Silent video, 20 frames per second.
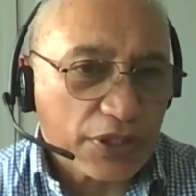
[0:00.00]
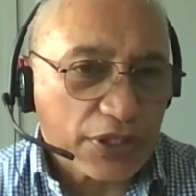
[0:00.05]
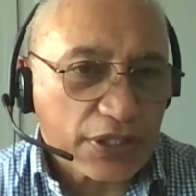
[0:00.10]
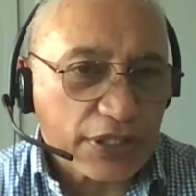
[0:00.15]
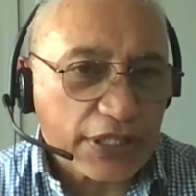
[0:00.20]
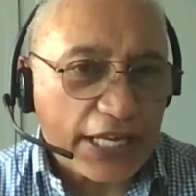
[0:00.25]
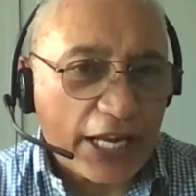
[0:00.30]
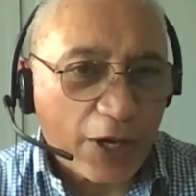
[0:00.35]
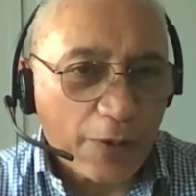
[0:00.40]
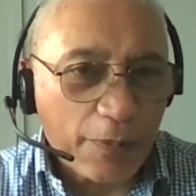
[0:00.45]
They're
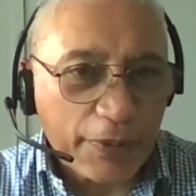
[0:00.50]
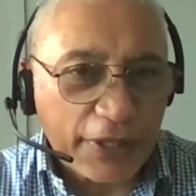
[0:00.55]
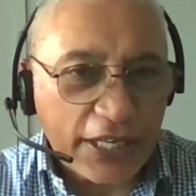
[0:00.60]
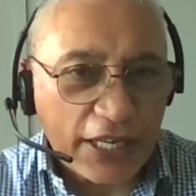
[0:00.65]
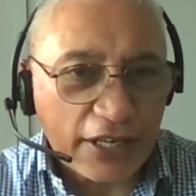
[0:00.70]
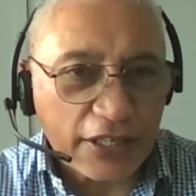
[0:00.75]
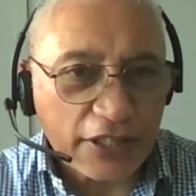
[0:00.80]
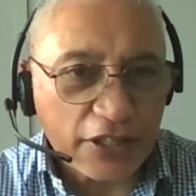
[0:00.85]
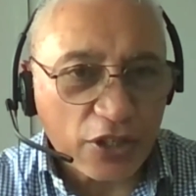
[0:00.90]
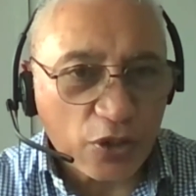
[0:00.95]
helping out
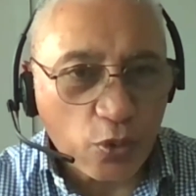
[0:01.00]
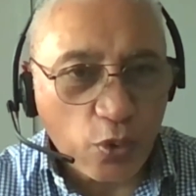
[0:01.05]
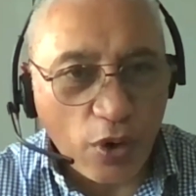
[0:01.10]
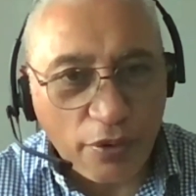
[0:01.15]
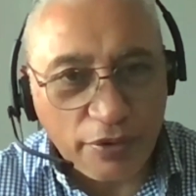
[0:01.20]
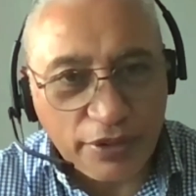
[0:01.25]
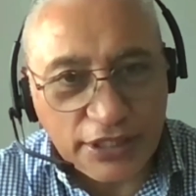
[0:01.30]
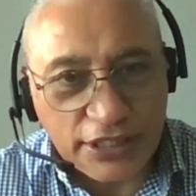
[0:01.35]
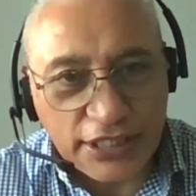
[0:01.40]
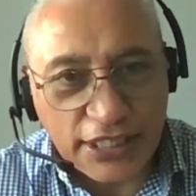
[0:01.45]
in the
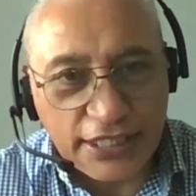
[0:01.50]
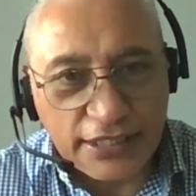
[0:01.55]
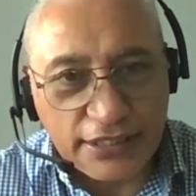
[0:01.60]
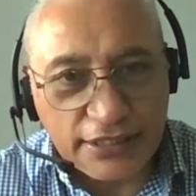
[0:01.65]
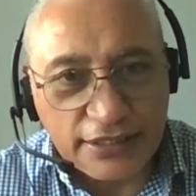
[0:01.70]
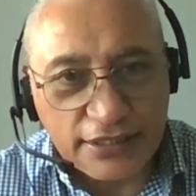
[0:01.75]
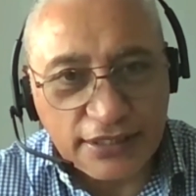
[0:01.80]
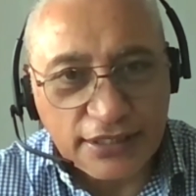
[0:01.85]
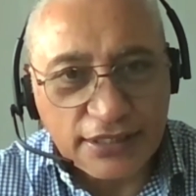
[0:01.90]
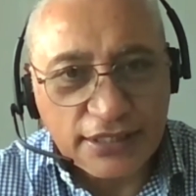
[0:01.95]
quarantine
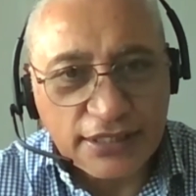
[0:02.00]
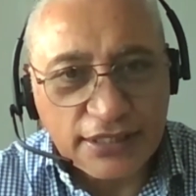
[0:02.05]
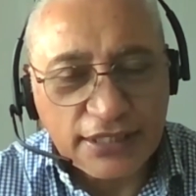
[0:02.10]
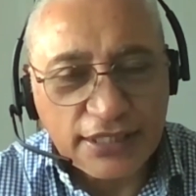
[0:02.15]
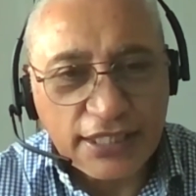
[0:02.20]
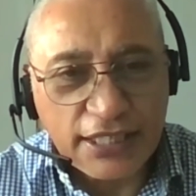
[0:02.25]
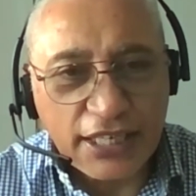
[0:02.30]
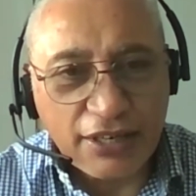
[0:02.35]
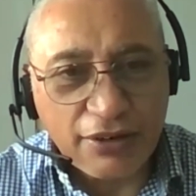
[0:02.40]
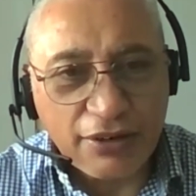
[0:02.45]

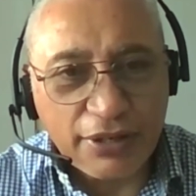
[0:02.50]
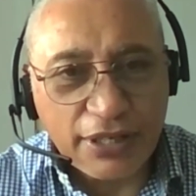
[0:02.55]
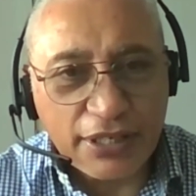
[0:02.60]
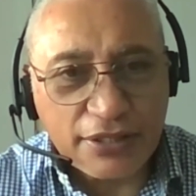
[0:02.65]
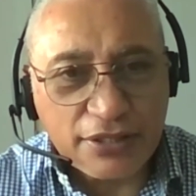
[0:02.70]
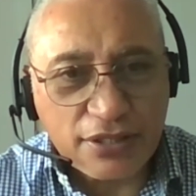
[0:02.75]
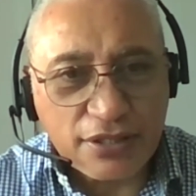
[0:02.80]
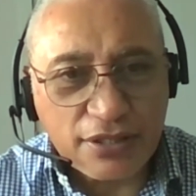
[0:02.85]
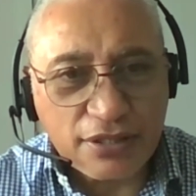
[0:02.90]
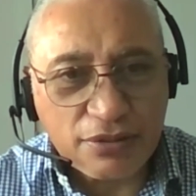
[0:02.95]

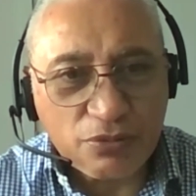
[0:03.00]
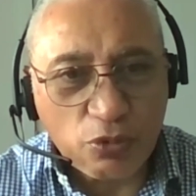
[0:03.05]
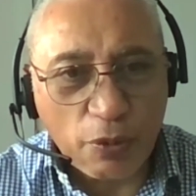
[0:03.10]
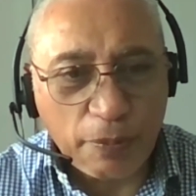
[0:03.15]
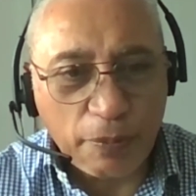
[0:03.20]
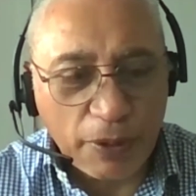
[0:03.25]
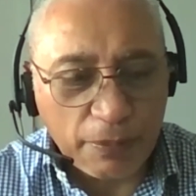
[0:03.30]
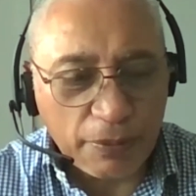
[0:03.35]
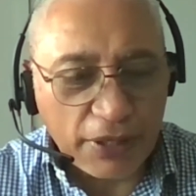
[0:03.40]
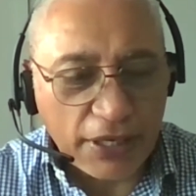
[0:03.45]
areas where
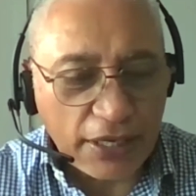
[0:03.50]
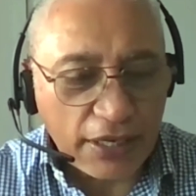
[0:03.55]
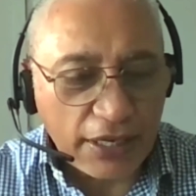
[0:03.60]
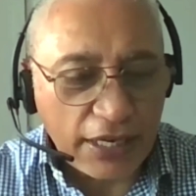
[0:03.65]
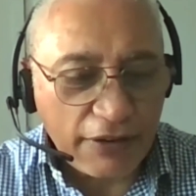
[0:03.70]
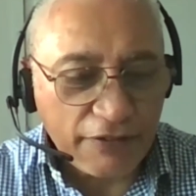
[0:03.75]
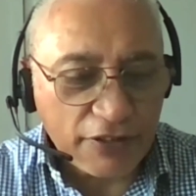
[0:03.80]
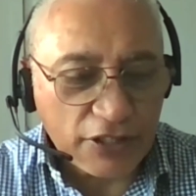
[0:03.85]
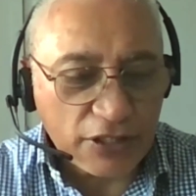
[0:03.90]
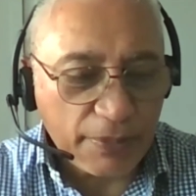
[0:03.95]
people are
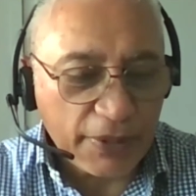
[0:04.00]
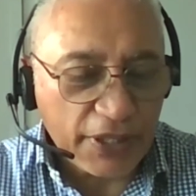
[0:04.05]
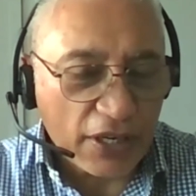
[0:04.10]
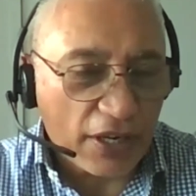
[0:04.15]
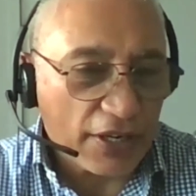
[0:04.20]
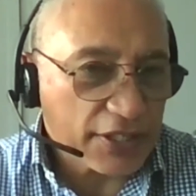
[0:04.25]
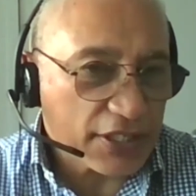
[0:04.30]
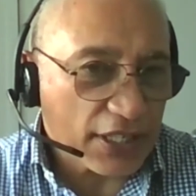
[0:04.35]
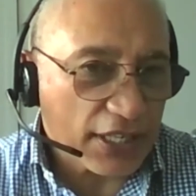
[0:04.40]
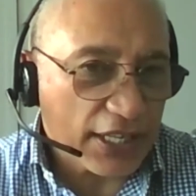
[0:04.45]
having to be
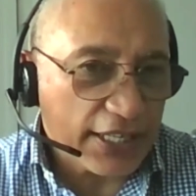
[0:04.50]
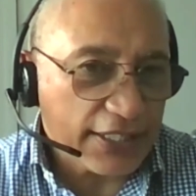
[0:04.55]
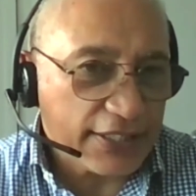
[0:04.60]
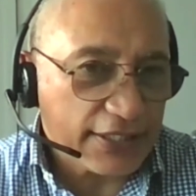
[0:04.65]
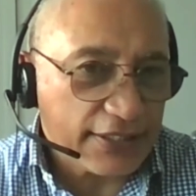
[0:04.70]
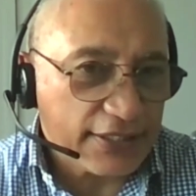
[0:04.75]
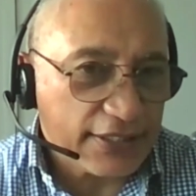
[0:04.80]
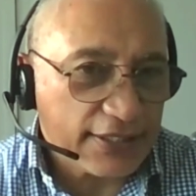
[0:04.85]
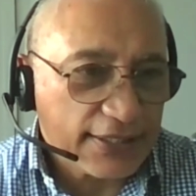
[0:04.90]
isolated.